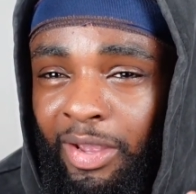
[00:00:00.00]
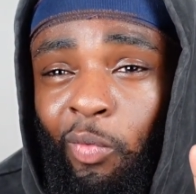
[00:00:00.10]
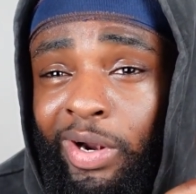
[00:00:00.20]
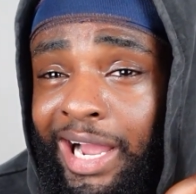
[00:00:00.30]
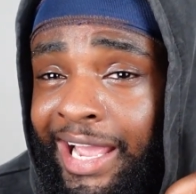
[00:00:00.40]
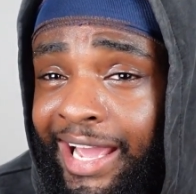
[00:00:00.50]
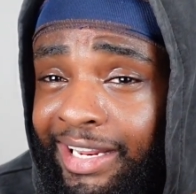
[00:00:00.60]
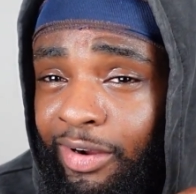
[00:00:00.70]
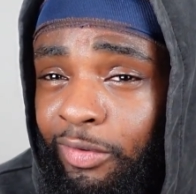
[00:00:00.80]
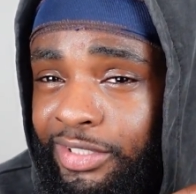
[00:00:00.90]
when I
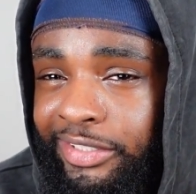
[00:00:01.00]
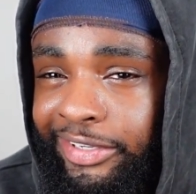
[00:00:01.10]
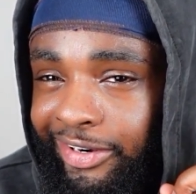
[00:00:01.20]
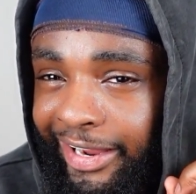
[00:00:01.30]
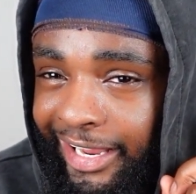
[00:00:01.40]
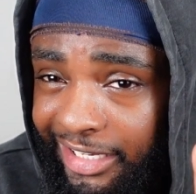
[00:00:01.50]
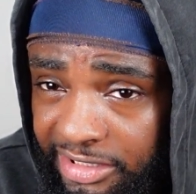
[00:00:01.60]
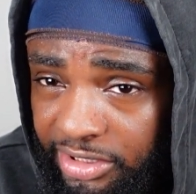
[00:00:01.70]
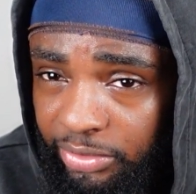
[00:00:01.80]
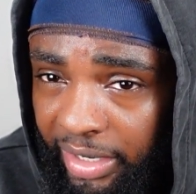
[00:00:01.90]
headed over to their
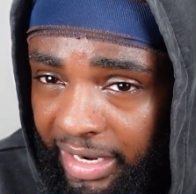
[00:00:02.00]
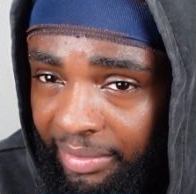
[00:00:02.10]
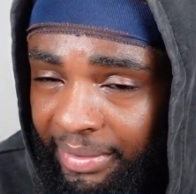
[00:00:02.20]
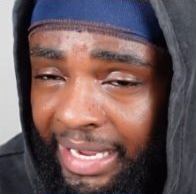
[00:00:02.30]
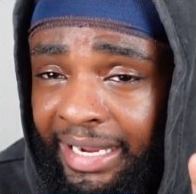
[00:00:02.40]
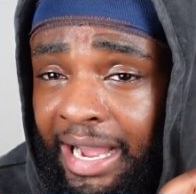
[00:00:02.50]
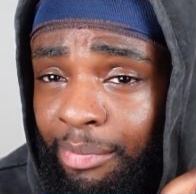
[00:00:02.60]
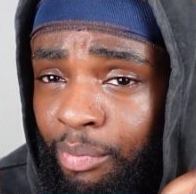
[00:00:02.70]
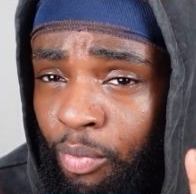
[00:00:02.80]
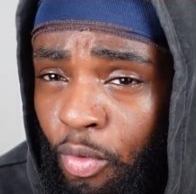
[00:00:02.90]
Instagram and I
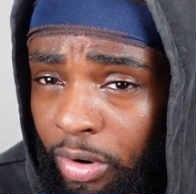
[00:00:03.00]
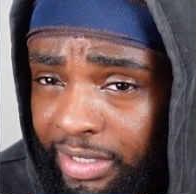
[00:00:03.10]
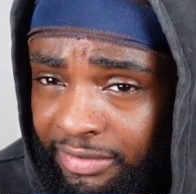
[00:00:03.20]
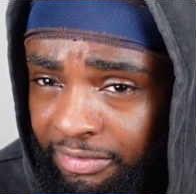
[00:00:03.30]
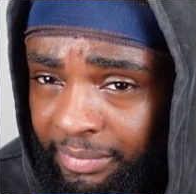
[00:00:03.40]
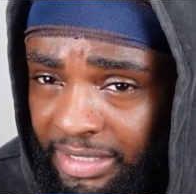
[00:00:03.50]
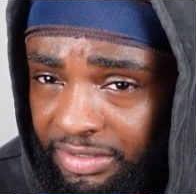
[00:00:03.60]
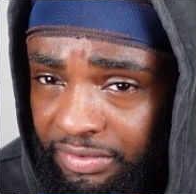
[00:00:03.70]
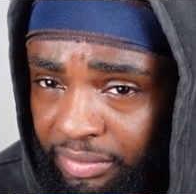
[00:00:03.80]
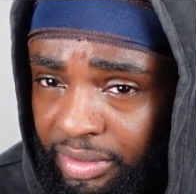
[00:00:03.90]
got more
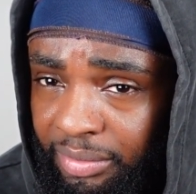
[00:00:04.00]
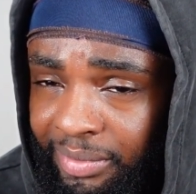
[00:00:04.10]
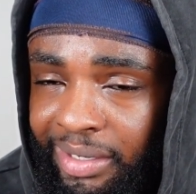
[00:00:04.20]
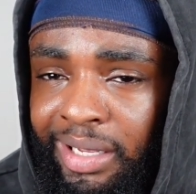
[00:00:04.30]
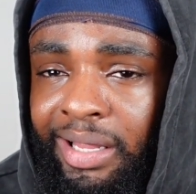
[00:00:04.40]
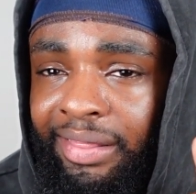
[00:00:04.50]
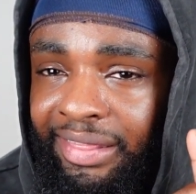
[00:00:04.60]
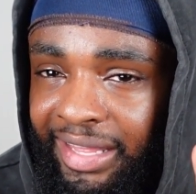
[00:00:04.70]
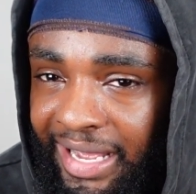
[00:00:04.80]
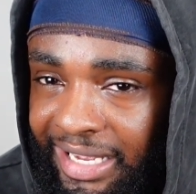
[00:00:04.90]
information from them,
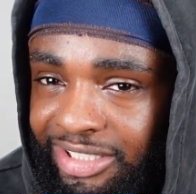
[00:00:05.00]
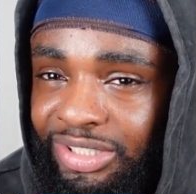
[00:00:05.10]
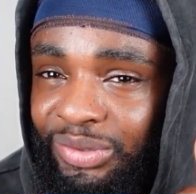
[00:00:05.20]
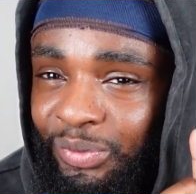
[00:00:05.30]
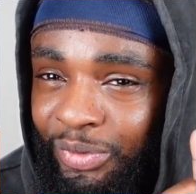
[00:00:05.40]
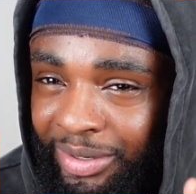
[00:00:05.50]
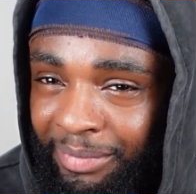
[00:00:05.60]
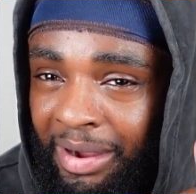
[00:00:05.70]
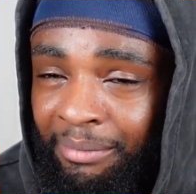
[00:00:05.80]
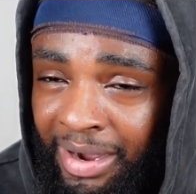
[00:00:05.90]
that's when
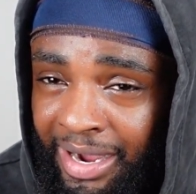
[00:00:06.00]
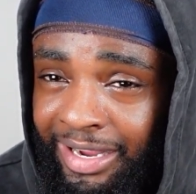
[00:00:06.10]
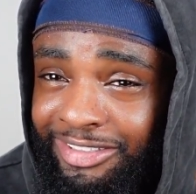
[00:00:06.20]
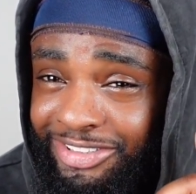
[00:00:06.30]
my mind